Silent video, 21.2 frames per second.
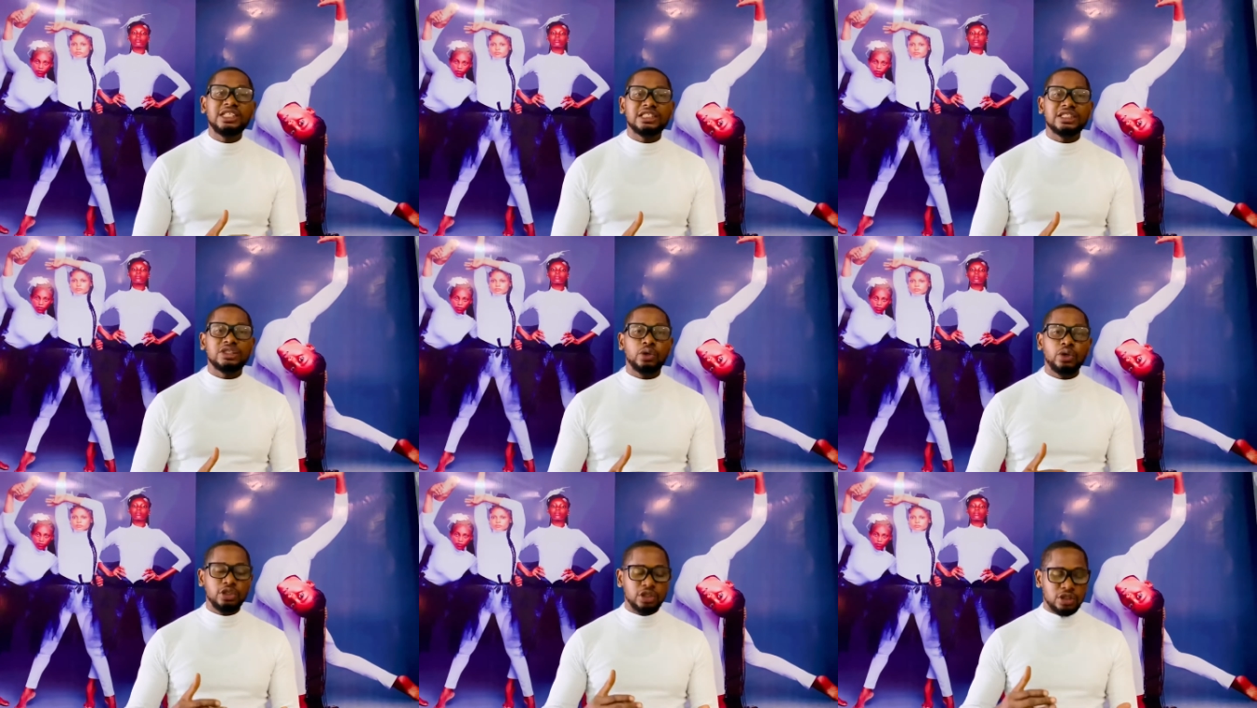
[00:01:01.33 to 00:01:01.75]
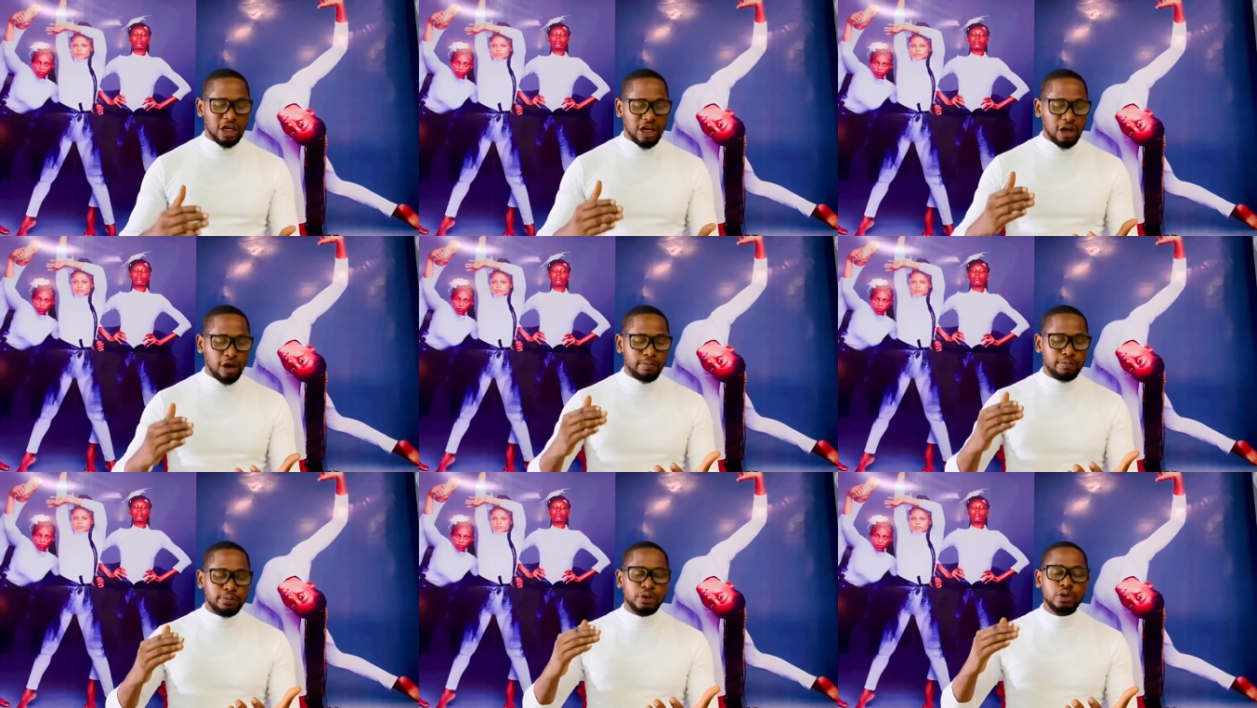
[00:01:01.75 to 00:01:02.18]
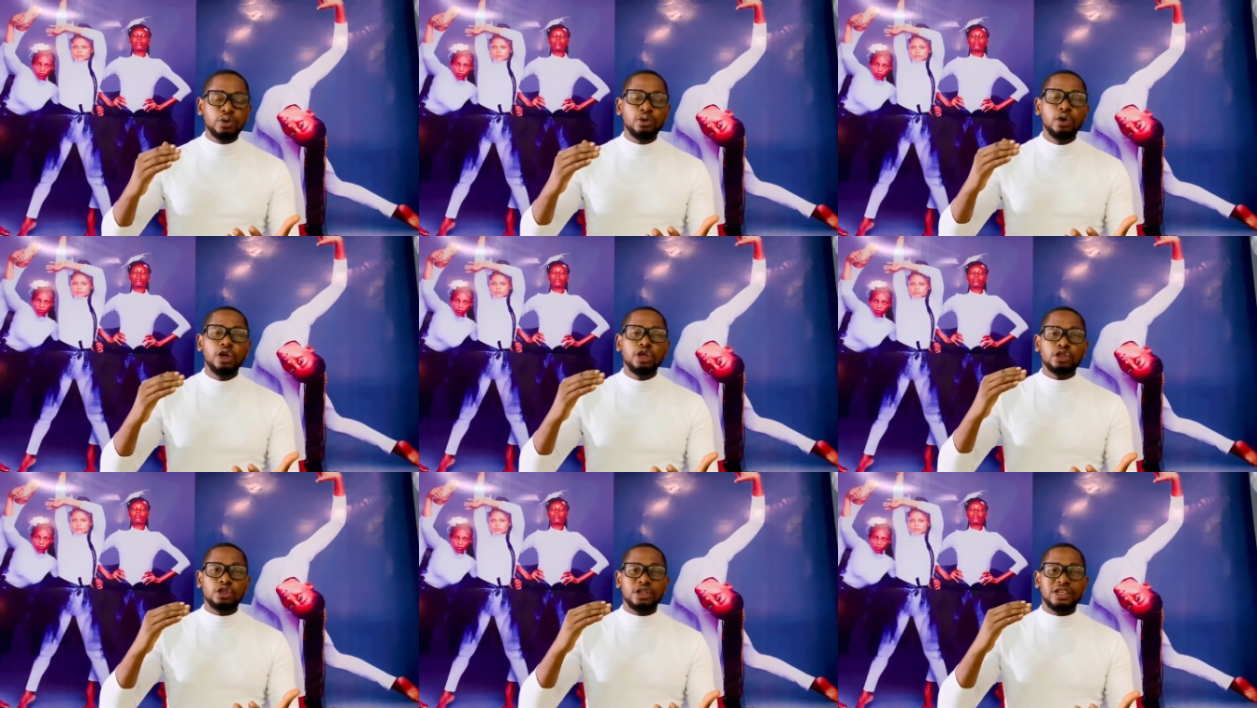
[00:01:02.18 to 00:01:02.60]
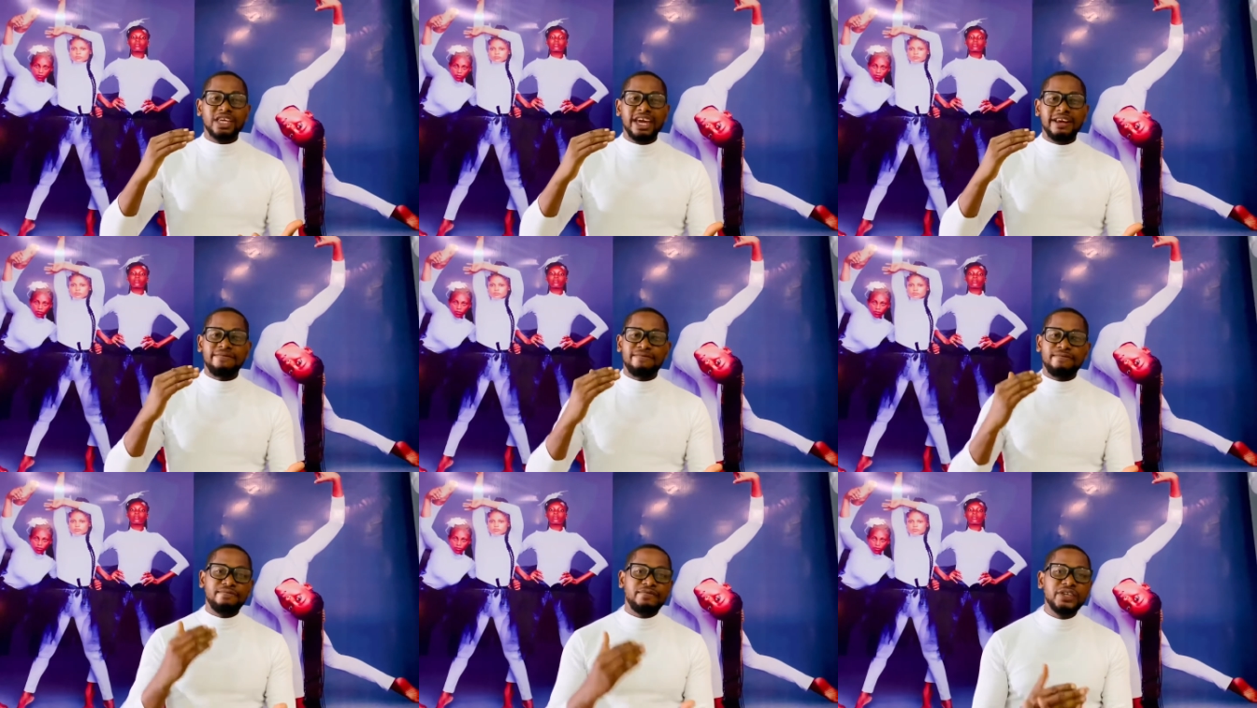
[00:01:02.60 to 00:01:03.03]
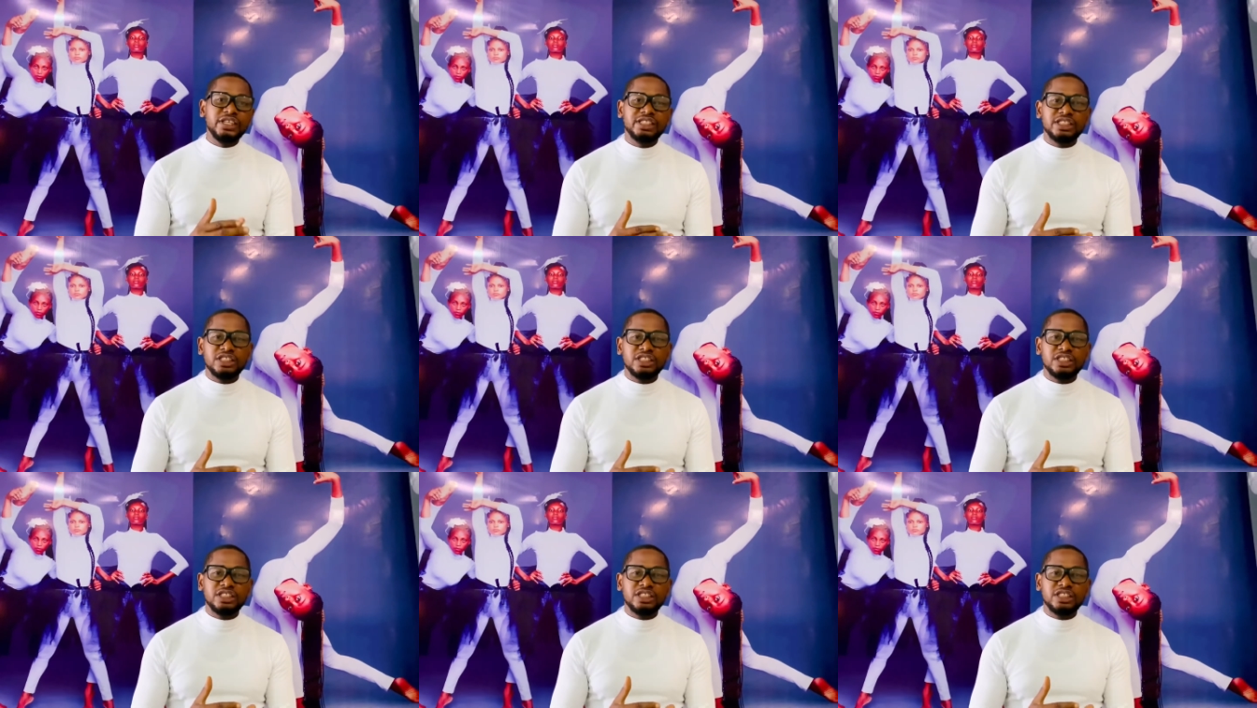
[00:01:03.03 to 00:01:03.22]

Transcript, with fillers: It's going to help you to get fit.